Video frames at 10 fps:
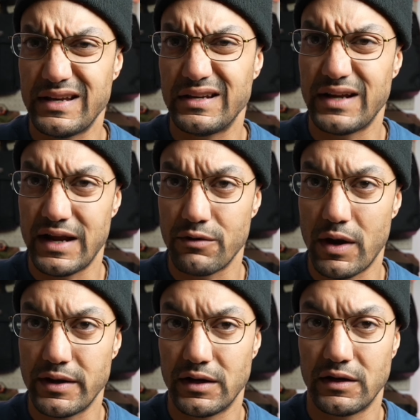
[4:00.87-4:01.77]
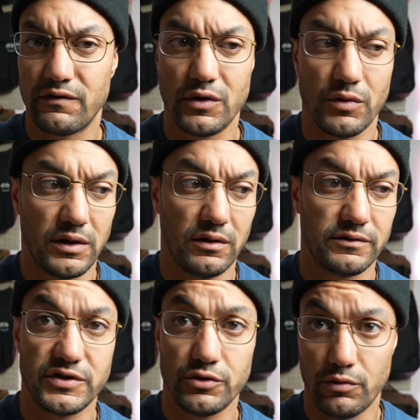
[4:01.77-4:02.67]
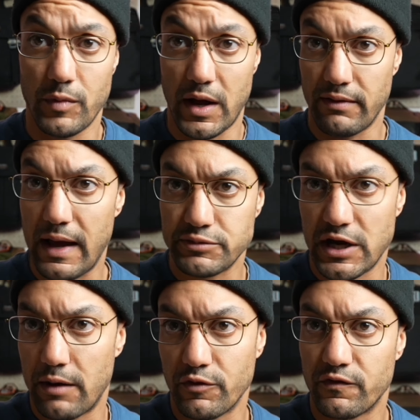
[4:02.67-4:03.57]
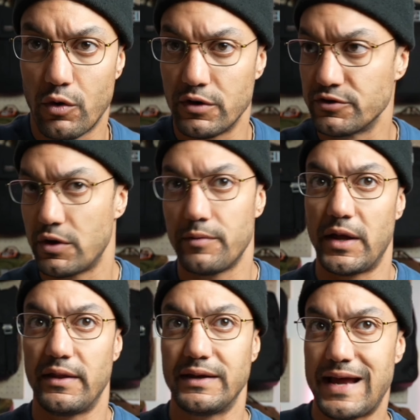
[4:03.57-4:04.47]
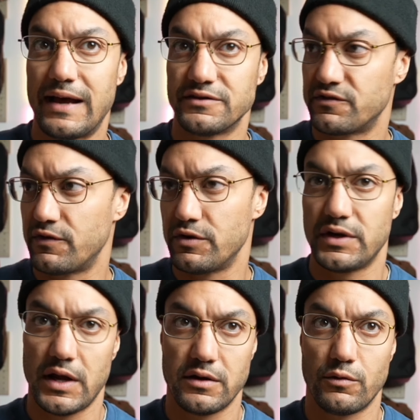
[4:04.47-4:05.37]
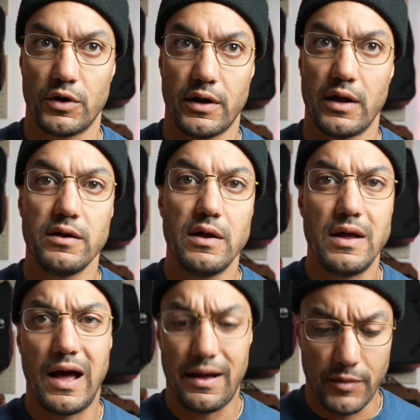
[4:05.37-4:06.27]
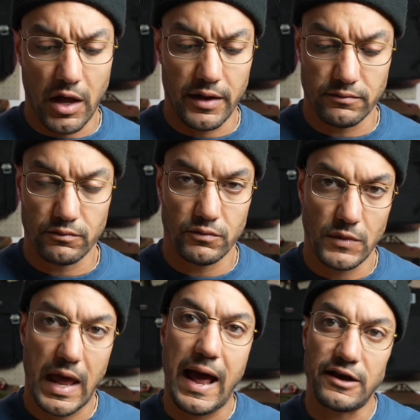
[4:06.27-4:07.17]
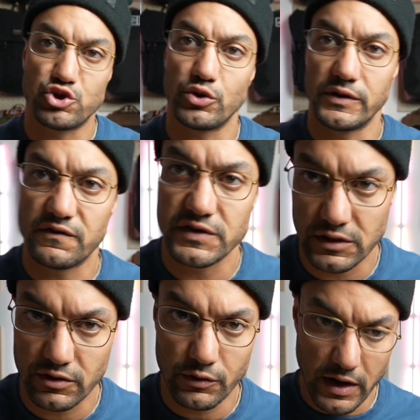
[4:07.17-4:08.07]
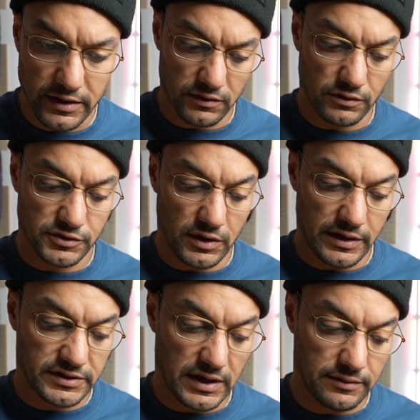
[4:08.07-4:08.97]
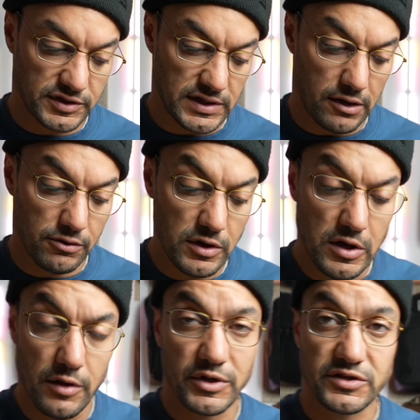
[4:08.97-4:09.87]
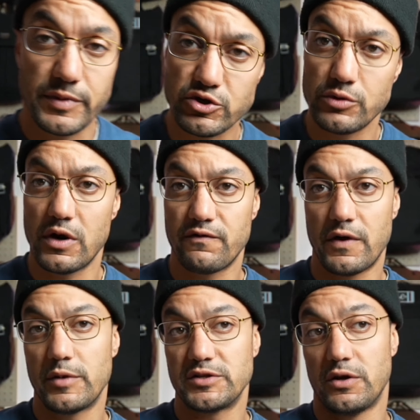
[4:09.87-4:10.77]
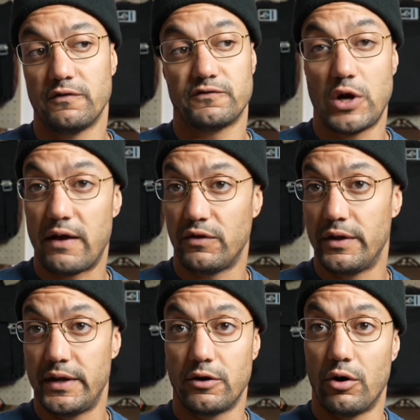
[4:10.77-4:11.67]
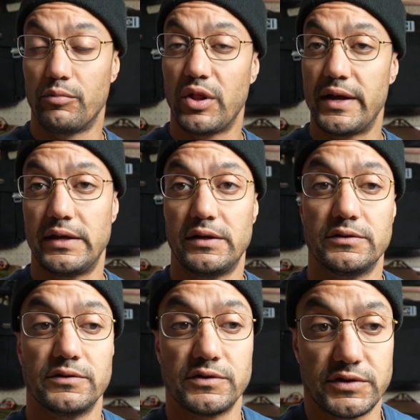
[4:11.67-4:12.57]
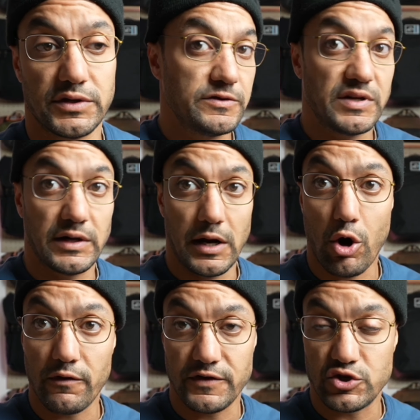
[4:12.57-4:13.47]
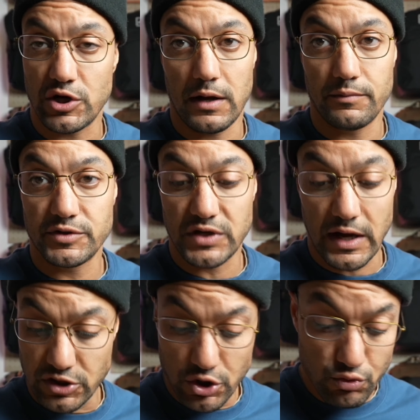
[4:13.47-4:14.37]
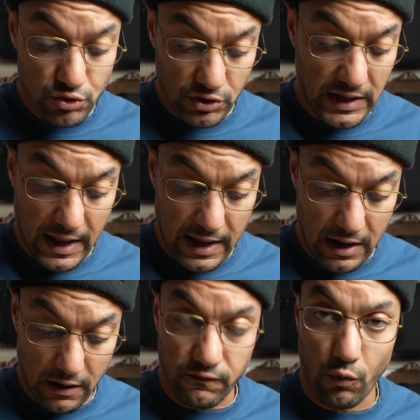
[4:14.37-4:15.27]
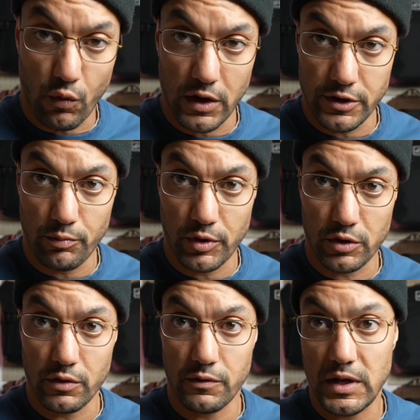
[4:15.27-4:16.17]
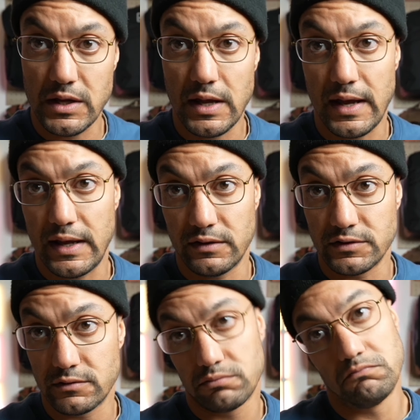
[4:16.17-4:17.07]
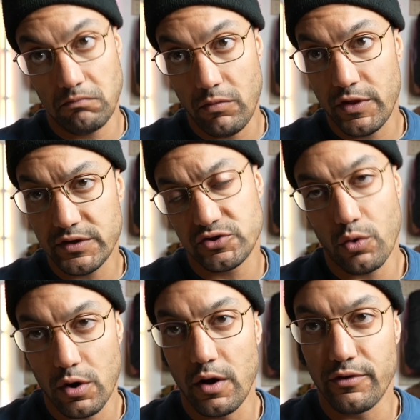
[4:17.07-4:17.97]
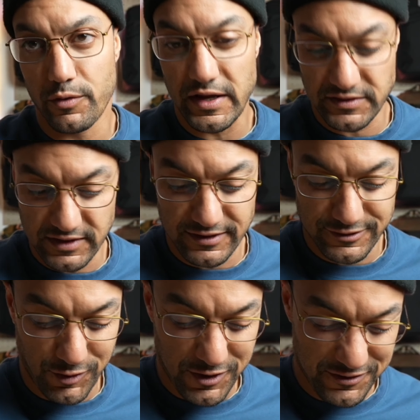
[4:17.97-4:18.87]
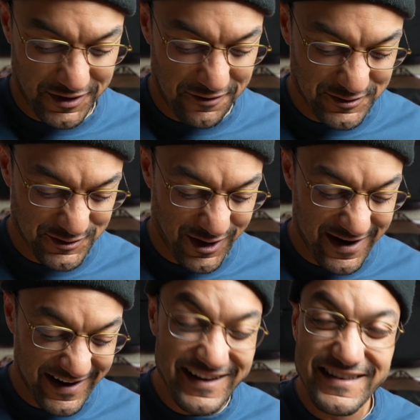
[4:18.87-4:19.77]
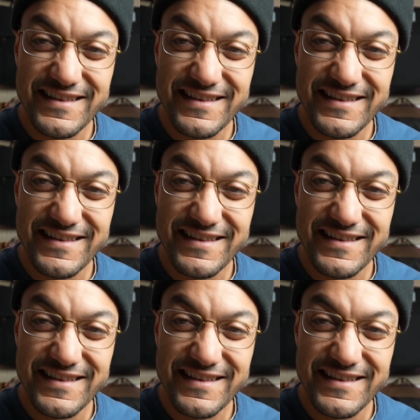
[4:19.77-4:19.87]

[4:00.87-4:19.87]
day-to-day writing, if you will, to my laptop, of course, right? My like tasks for the day and whatnot. I'm not actually physically writing those a lot of times now, but especially when I find myself traveling on planes, sitting at coffee shops, I usually have one notebook with me and this or other pens at this point that I've been trying,